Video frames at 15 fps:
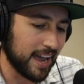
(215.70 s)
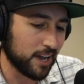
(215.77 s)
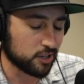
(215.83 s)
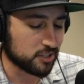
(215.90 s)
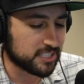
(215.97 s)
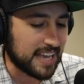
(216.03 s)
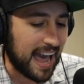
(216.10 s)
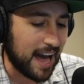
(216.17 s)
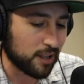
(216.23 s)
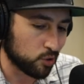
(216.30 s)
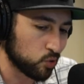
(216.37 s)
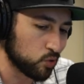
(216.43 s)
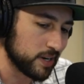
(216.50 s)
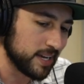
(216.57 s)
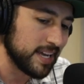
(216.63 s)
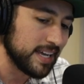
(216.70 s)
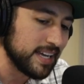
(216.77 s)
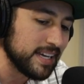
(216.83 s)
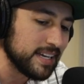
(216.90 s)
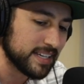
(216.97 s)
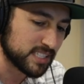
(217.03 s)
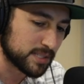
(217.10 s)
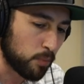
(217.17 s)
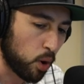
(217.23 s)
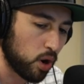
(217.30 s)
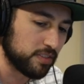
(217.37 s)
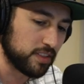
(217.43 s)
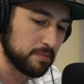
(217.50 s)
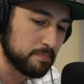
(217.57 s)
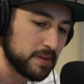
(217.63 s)
And her salary is
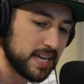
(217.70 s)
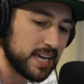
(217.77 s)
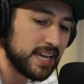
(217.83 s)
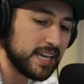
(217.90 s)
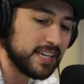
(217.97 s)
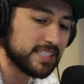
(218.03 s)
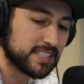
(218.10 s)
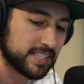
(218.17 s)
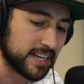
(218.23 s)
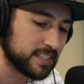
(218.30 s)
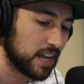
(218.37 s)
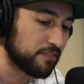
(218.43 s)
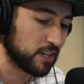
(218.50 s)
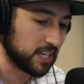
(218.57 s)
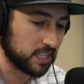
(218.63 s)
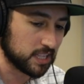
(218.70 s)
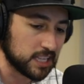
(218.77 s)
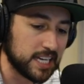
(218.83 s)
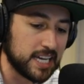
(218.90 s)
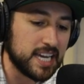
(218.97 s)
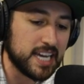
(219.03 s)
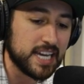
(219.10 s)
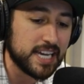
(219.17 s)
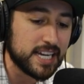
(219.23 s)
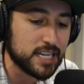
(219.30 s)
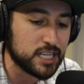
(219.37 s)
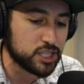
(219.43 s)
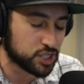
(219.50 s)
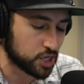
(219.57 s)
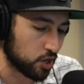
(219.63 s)
more than me,
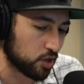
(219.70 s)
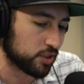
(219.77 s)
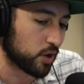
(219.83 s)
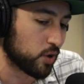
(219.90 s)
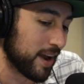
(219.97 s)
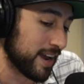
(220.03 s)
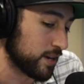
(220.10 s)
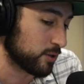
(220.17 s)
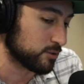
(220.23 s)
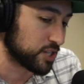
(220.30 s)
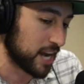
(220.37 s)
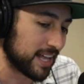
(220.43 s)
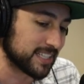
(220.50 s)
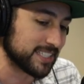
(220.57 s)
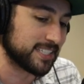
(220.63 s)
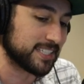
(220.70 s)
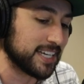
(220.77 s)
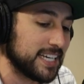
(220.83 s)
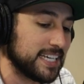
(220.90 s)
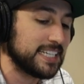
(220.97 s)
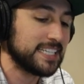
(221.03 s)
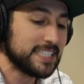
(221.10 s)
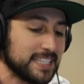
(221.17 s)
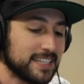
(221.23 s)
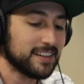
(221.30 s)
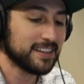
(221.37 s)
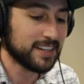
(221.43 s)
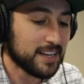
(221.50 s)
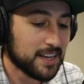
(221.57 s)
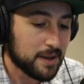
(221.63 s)
significantly. Sure, there ain't no jealousy.
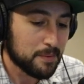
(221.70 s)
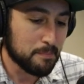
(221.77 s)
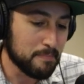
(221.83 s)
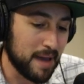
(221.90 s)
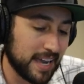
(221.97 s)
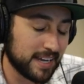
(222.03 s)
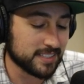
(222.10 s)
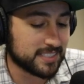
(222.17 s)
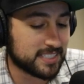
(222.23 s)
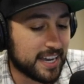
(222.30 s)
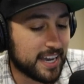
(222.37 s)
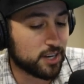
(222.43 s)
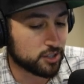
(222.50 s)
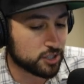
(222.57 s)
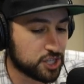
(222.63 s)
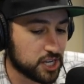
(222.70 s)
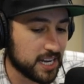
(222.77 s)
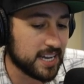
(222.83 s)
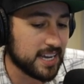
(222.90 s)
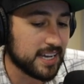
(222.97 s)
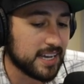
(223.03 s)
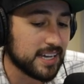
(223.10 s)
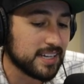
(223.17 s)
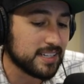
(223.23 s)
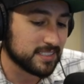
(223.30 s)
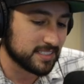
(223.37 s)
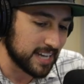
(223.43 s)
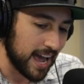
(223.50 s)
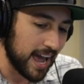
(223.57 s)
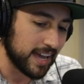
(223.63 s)
Making
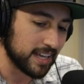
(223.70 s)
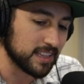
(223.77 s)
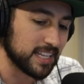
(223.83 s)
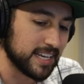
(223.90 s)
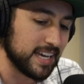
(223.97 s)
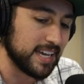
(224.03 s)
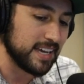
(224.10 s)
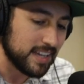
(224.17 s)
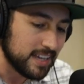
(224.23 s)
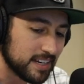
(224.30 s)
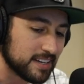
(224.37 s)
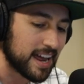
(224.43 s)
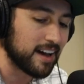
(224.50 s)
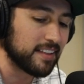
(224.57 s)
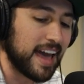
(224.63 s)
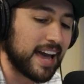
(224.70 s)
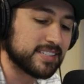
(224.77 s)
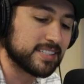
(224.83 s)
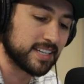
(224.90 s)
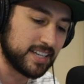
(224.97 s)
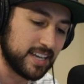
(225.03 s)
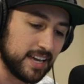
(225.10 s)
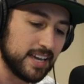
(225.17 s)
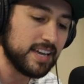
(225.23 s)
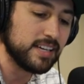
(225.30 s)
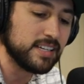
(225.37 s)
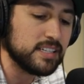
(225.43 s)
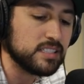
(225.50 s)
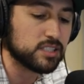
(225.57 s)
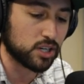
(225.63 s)
synergy daily, now that's the
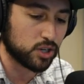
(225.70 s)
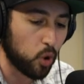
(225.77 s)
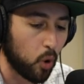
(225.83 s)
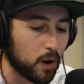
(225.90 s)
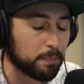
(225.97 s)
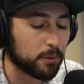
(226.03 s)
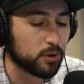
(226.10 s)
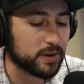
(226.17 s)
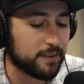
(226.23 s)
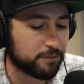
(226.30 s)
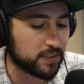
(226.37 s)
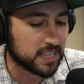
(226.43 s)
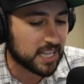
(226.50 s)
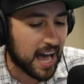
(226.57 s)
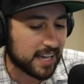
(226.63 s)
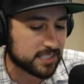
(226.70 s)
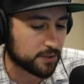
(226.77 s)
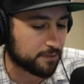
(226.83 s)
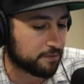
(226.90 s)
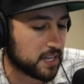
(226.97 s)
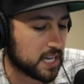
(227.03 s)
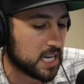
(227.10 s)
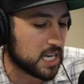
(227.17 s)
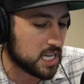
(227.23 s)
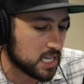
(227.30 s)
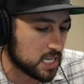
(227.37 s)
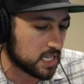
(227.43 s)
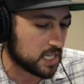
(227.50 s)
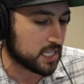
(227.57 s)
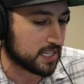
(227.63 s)
key to corporate
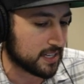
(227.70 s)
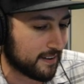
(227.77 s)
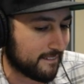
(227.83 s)
philosophy.